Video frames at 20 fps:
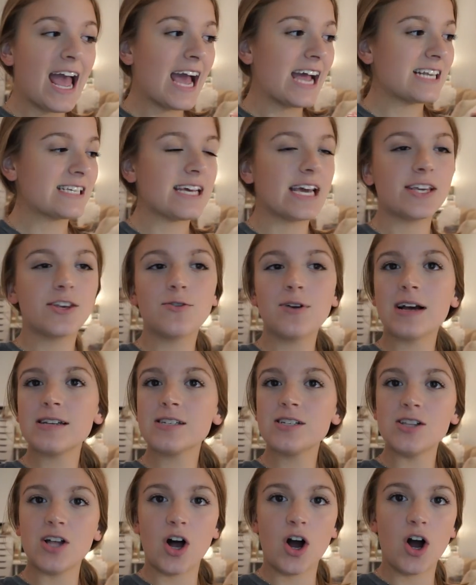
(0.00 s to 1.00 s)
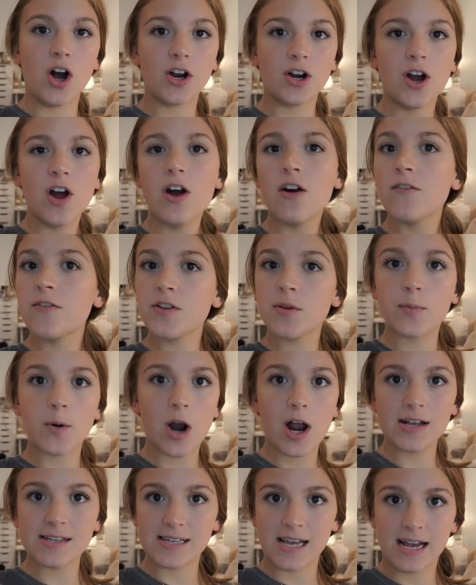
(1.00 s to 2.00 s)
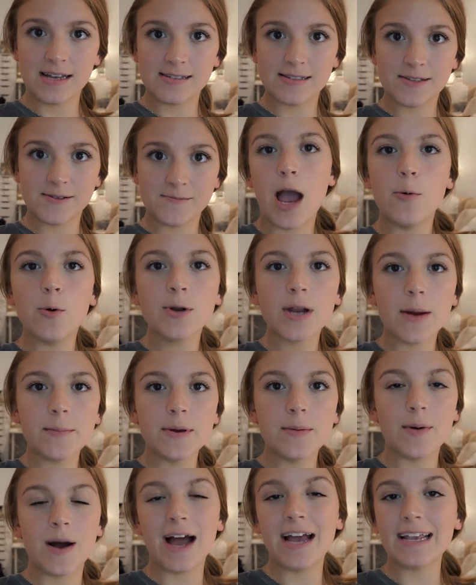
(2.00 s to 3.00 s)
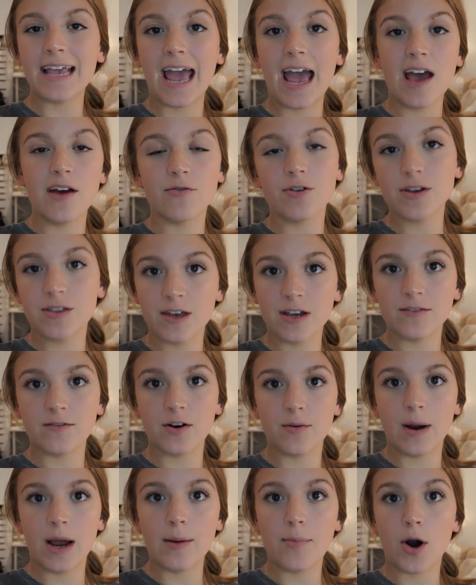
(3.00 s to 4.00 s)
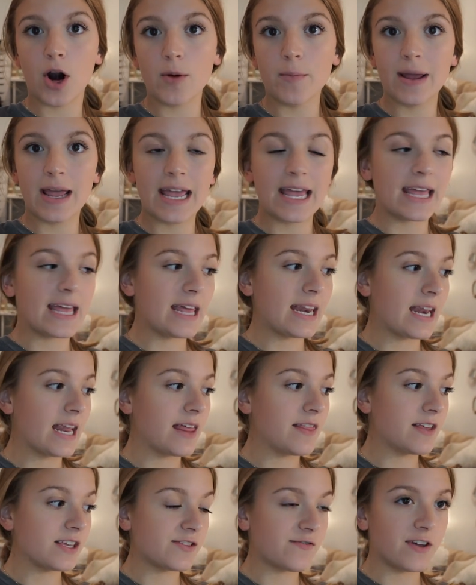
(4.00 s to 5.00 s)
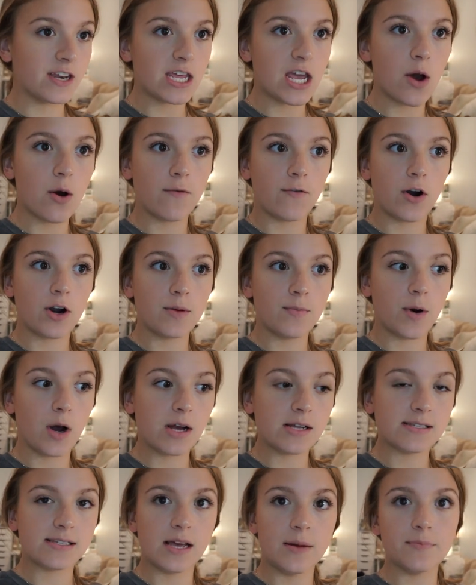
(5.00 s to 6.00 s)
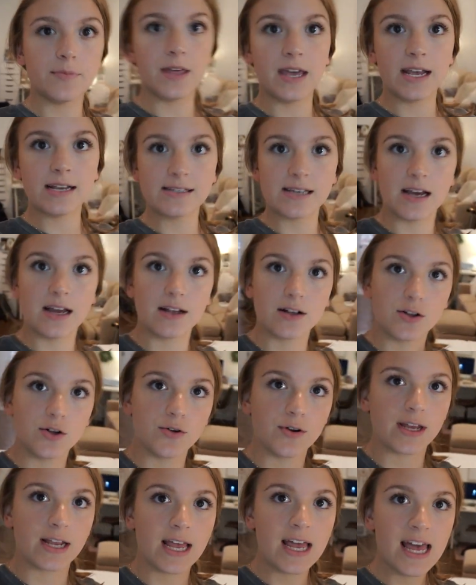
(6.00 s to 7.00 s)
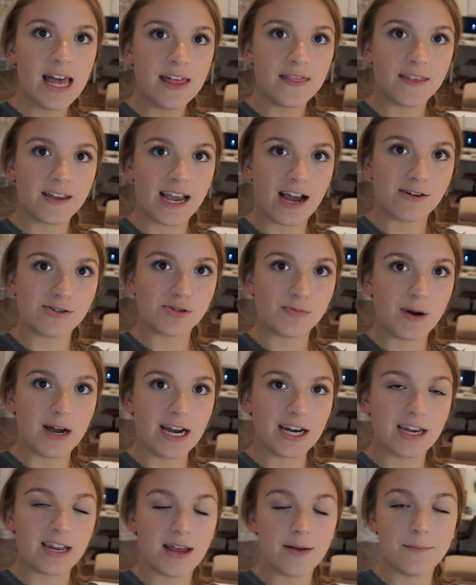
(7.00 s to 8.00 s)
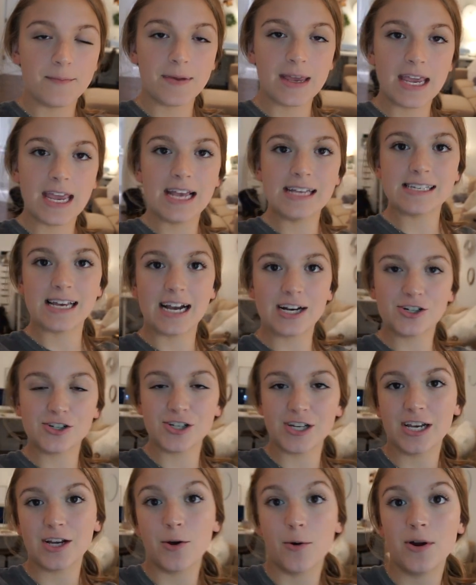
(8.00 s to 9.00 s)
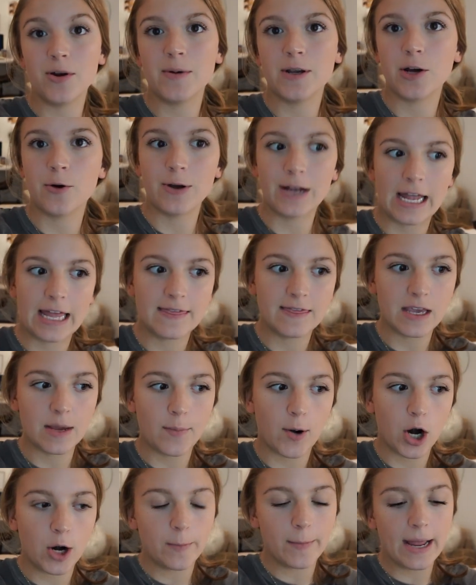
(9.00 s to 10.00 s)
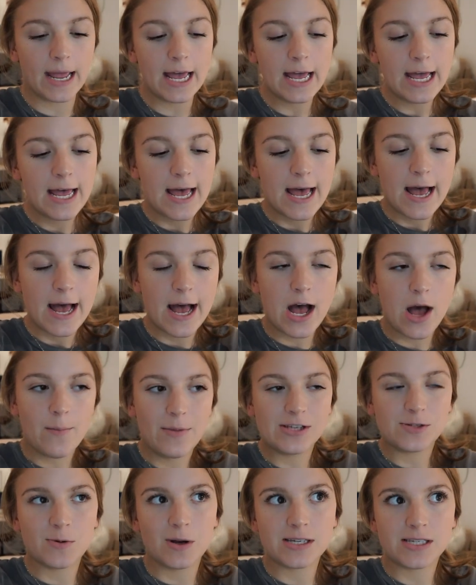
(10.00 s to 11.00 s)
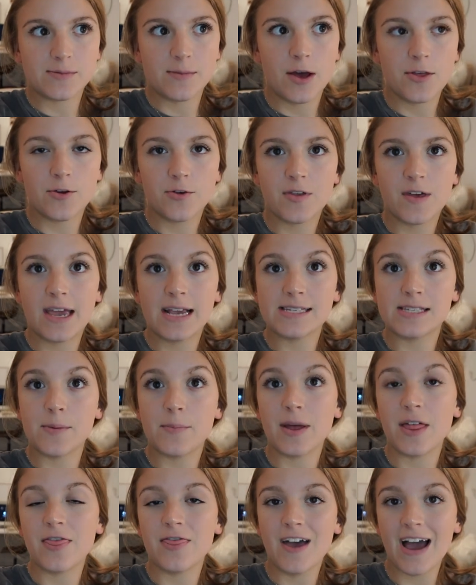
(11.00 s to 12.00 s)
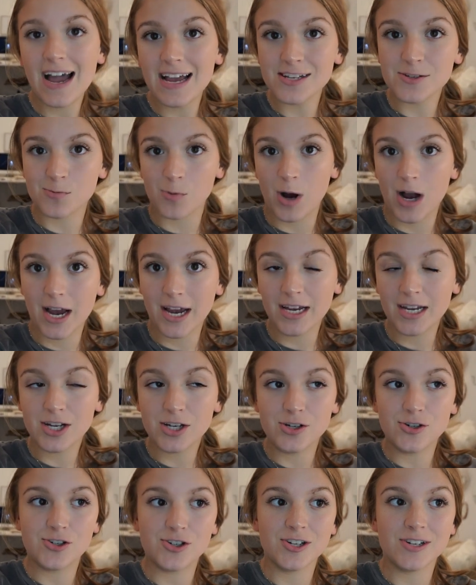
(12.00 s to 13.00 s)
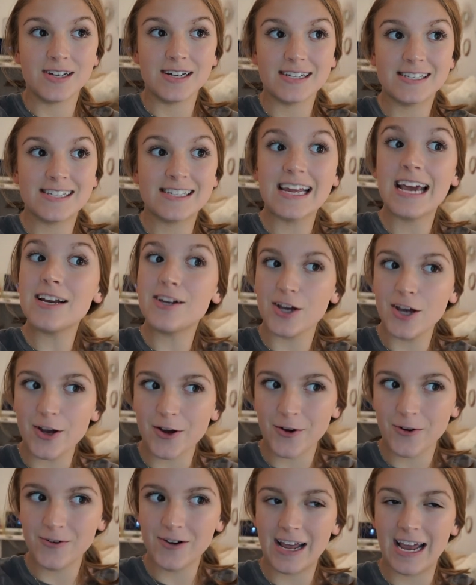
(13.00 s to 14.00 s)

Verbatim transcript: and take you guys along for the process. I will not be buying everything for my apartment in this video. I've already bought some things, including the couch behind me is actually going to be going in the apartment um, as well as some other things. But that is why you should stay tuned